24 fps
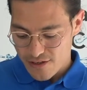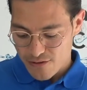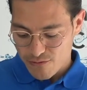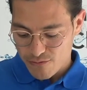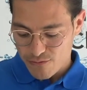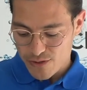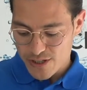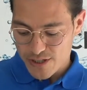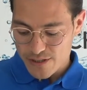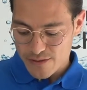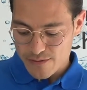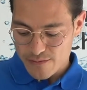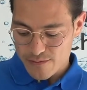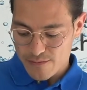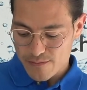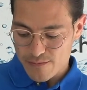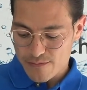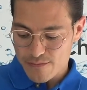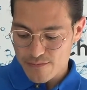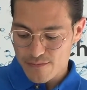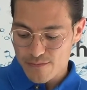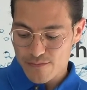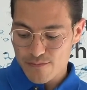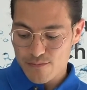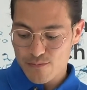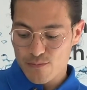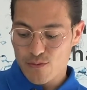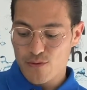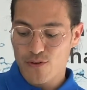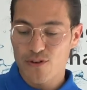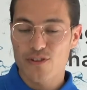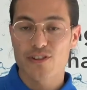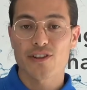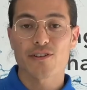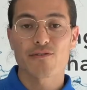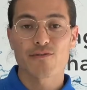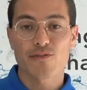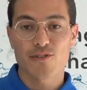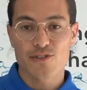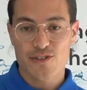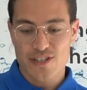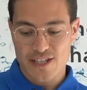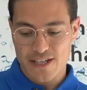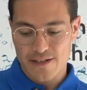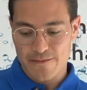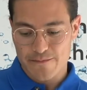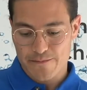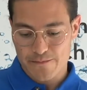We boil the
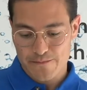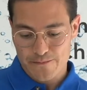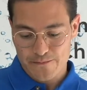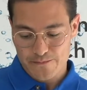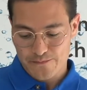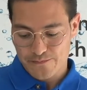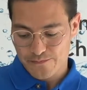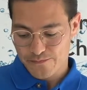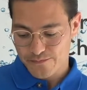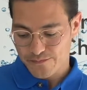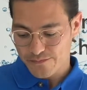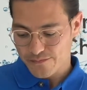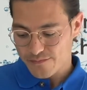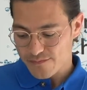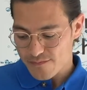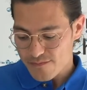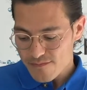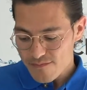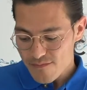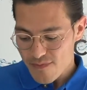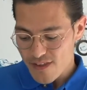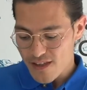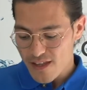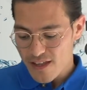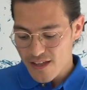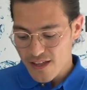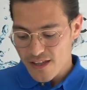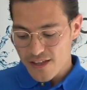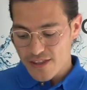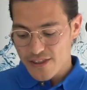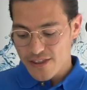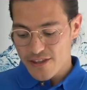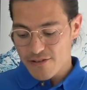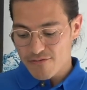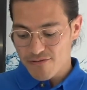water. The